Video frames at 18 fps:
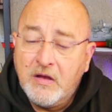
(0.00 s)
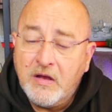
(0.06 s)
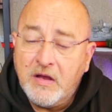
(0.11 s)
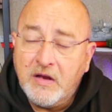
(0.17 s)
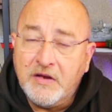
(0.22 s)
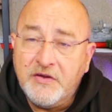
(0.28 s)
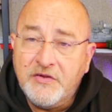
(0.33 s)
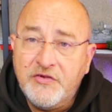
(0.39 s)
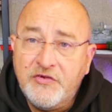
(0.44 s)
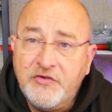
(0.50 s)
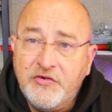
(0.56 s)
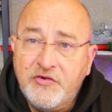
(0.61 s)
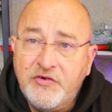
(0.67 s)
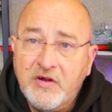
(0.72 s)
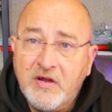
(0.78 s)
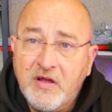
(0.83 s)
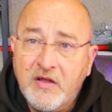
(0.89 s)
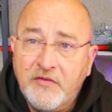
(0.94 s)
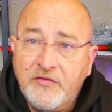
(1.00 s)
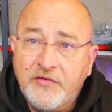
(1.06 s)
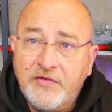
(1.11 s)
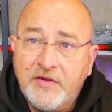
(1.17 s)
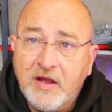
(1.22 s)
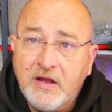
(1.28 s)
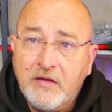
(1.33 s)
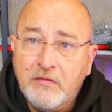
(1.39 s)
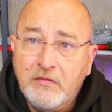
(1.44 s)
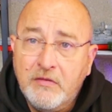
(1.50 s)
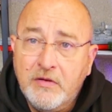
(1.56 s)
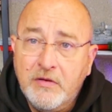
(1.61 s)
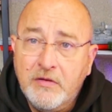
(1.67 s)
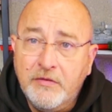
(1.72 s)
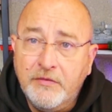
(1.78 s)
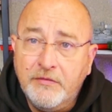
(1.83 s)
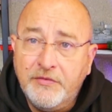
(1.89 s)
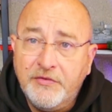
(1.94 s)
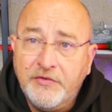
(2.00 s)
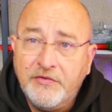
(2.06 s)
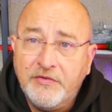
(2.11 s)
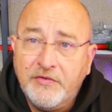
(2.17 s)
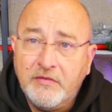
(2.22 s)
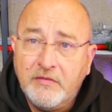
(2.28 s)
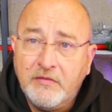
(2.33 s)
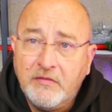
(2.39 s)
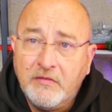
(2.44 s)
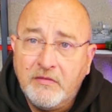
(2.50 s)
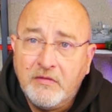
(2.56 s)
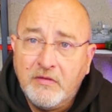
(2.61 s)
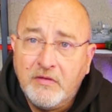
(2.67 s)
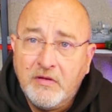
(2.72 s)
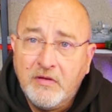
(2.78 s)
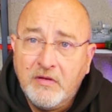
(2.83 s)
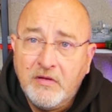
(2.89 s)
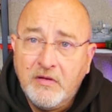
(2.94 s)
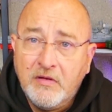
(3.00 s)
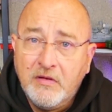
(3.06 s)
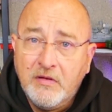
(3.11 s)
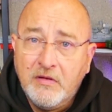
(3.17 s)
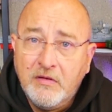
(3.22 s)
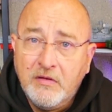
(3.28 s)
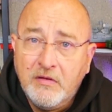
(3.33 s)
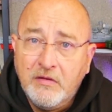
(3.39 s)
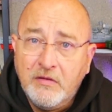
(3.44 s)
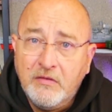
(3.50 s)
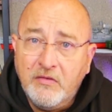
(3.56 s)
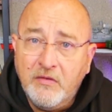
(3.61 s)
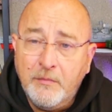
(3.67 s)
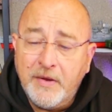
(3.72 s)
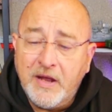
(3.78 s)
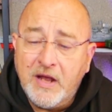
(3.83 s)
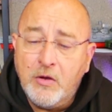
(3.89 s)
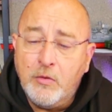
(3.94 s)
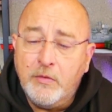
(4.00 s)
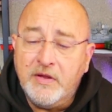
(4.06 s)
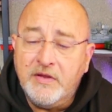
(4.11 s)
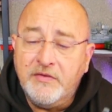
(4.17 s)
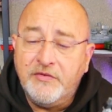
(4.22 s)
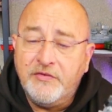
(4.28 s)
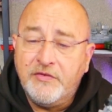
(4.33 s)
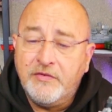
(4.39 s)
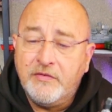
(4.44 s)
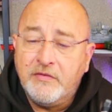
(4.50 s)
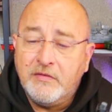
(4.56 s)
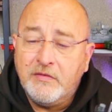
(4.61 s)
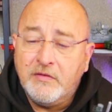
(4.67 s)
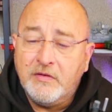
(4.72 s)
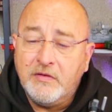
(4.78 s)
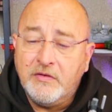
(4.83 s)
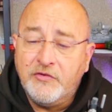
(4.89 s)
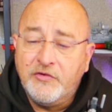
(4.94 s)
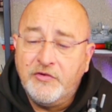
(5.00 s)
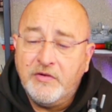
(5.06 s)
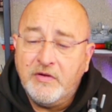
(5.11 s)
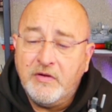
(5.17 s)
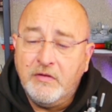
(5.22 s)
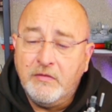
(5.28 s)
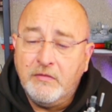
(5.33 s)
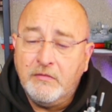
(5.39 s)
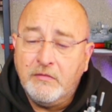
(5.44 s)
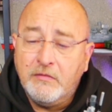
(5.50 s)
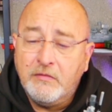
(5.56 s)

And it's just how loose the bow is. I'll show you.